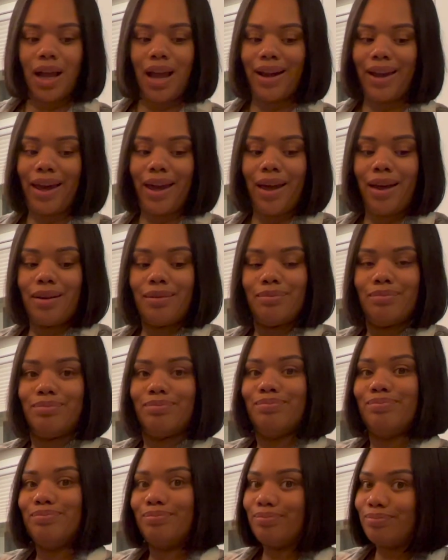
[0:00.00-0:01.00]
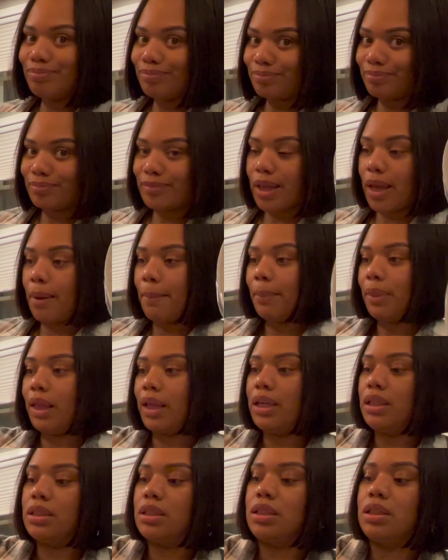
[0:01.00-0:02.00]
I got
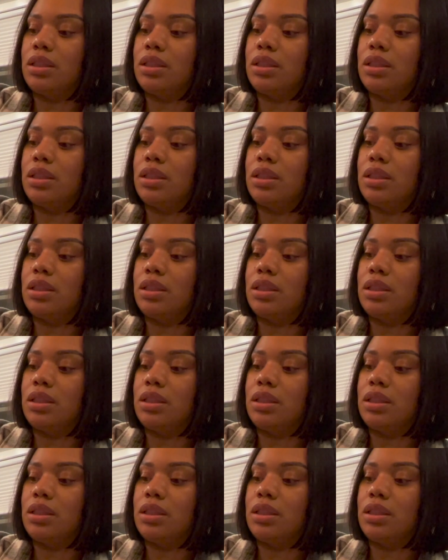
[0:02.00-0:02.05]
plates